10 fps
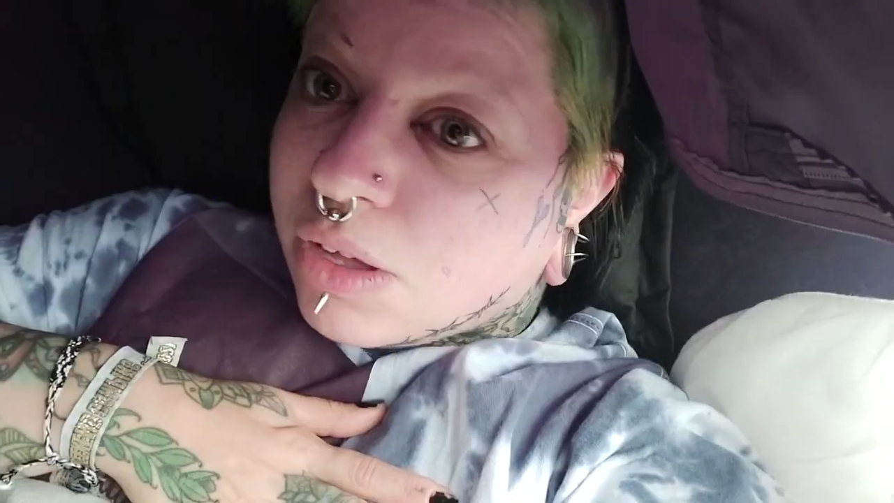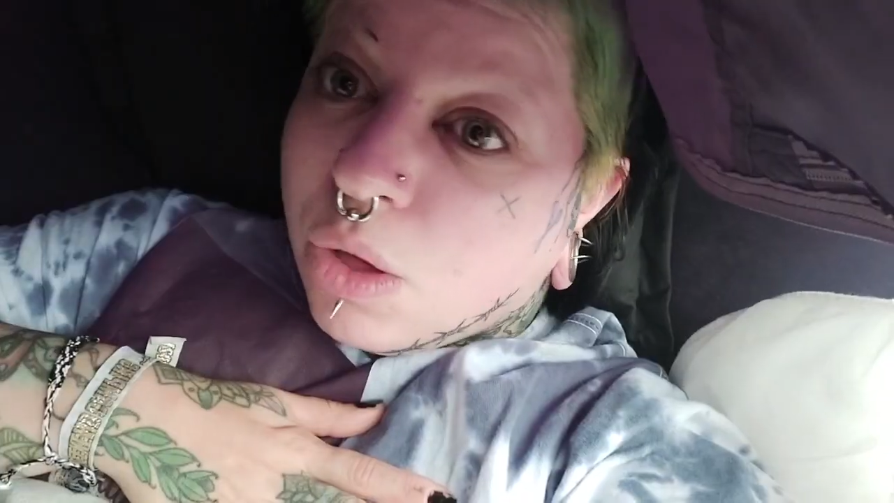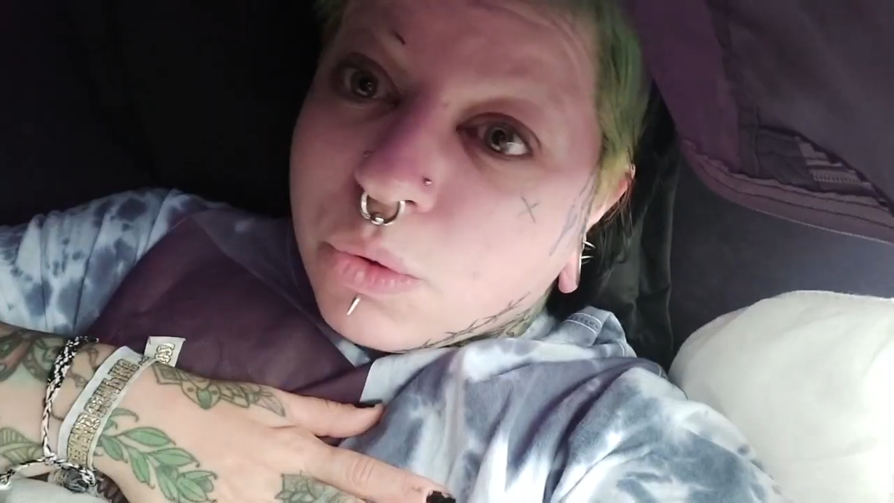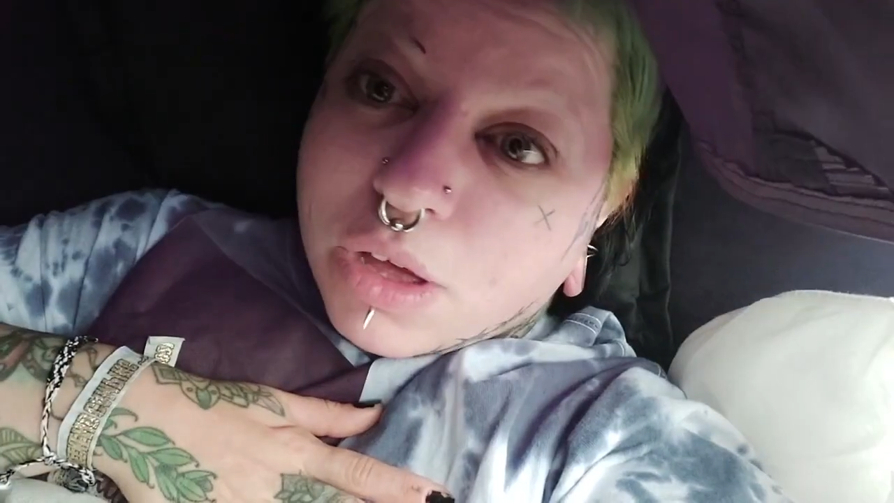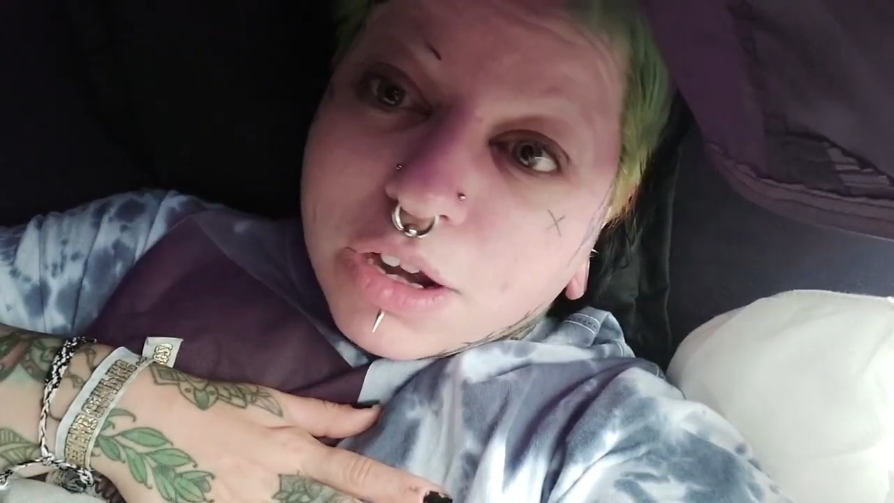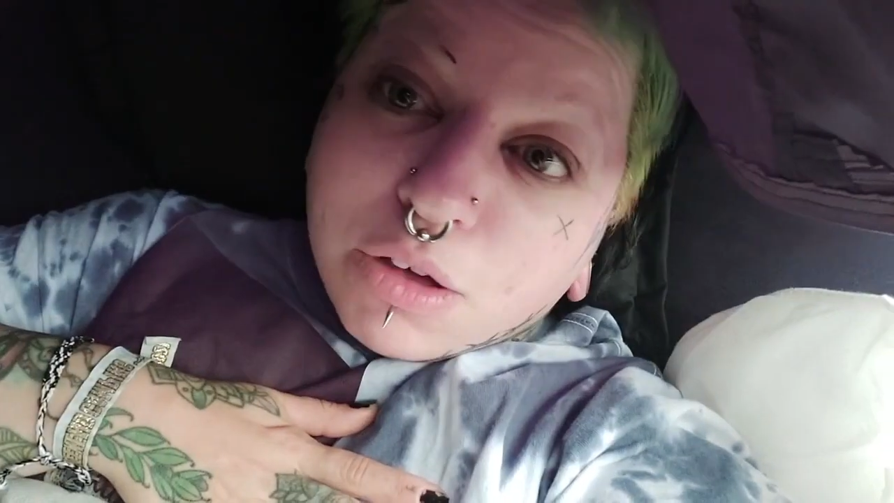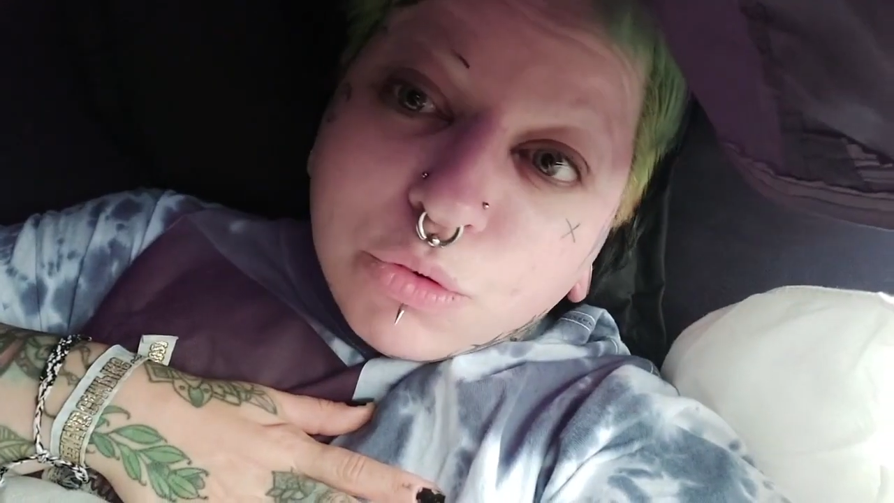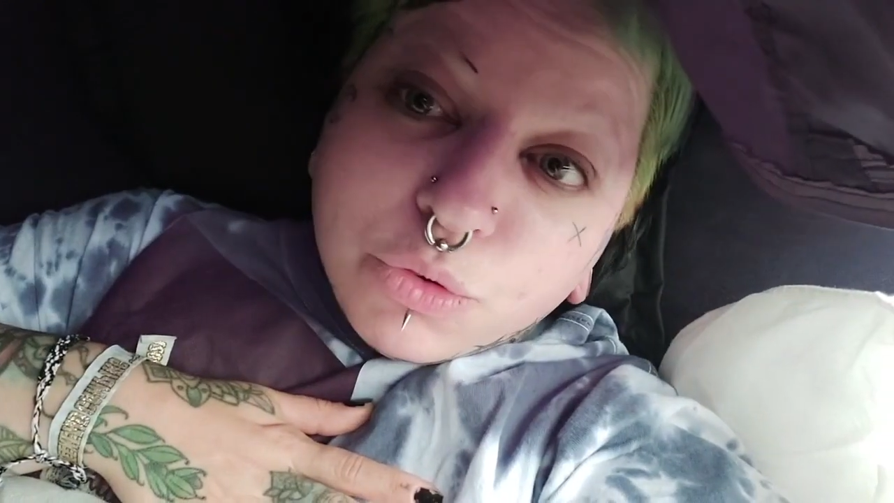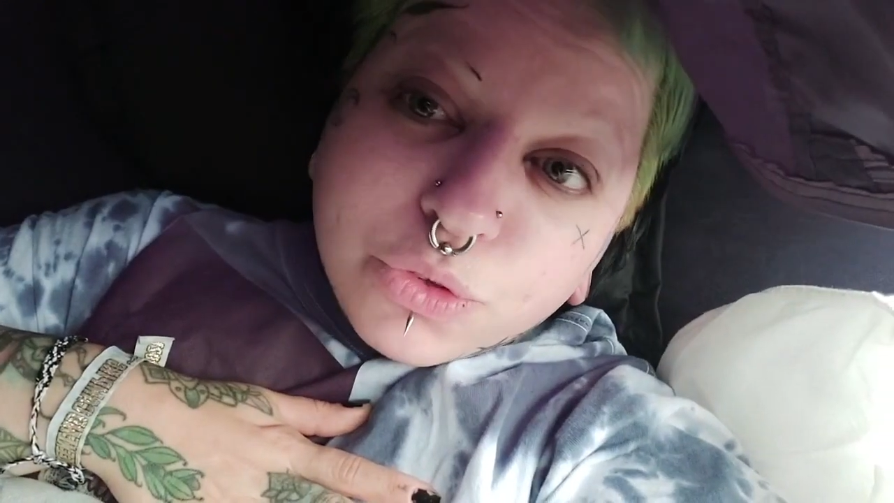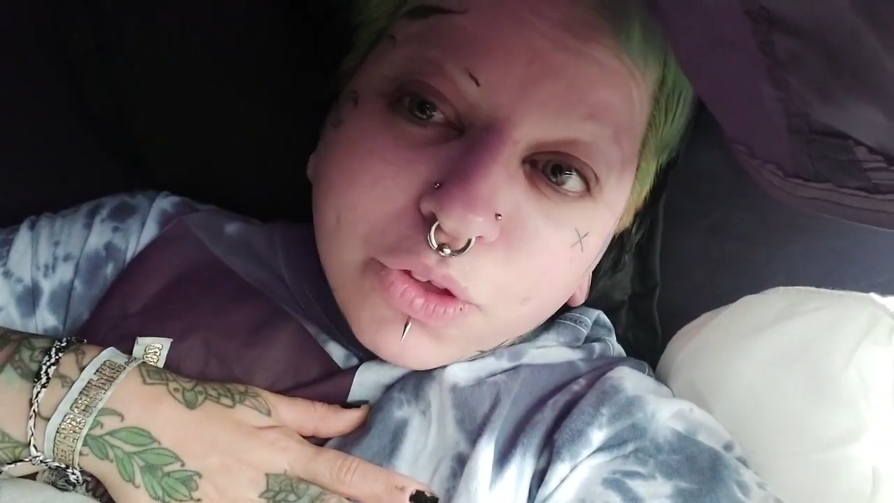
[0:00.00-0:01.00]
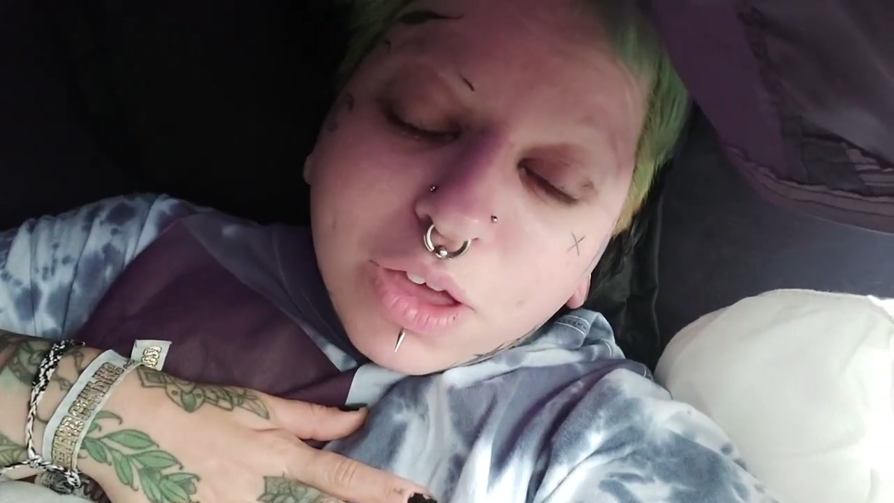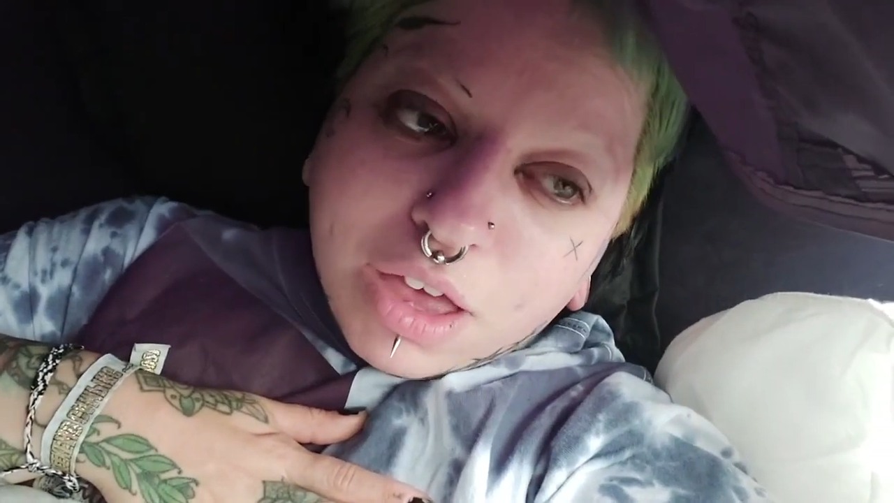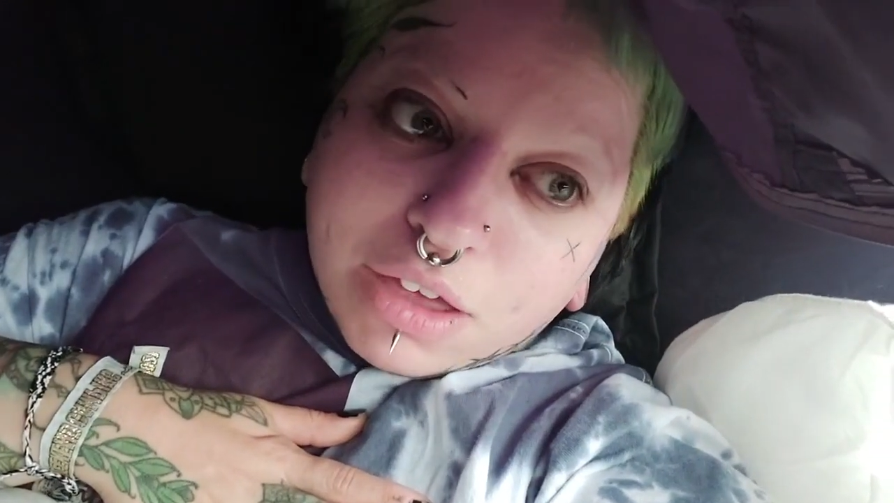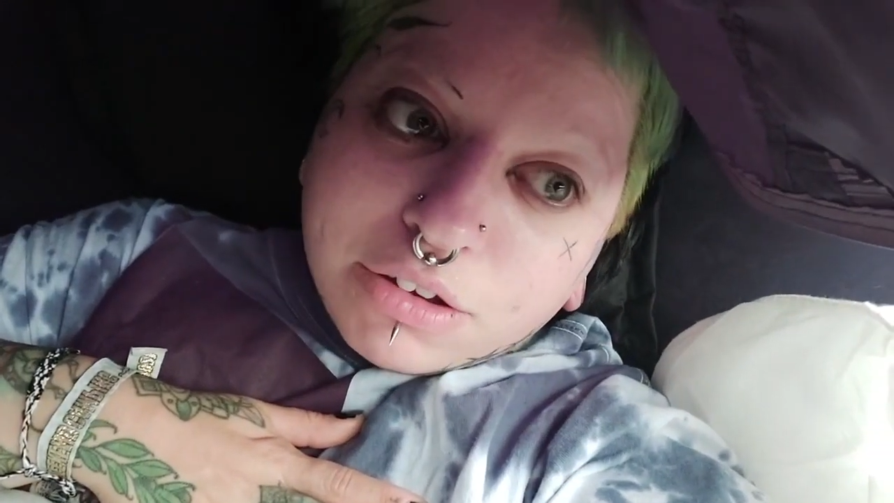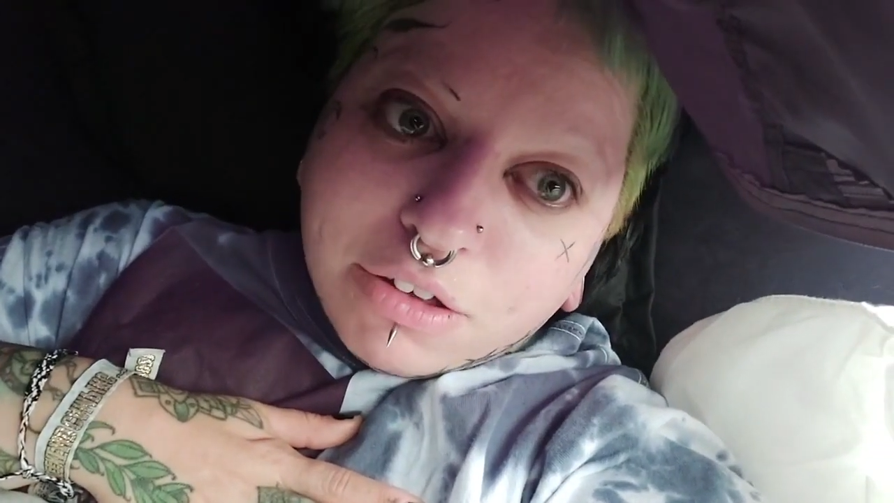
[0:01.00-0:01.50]
Oh, and I also
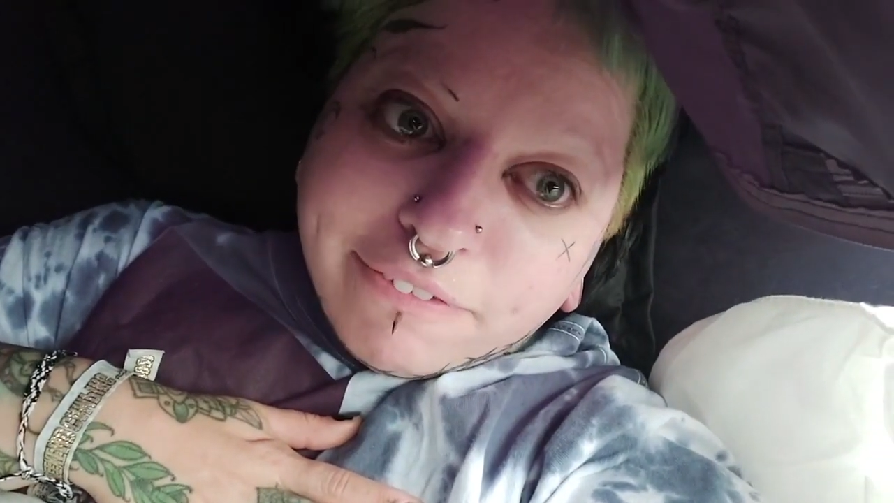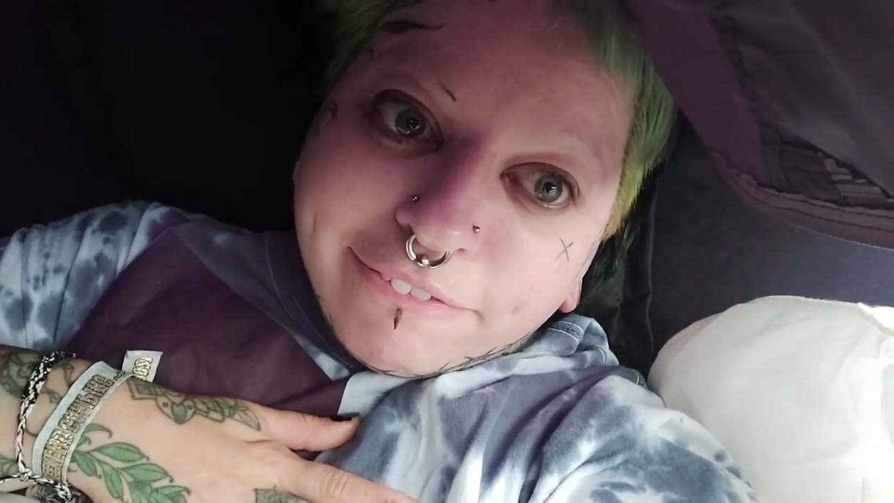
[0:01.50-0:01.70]
had a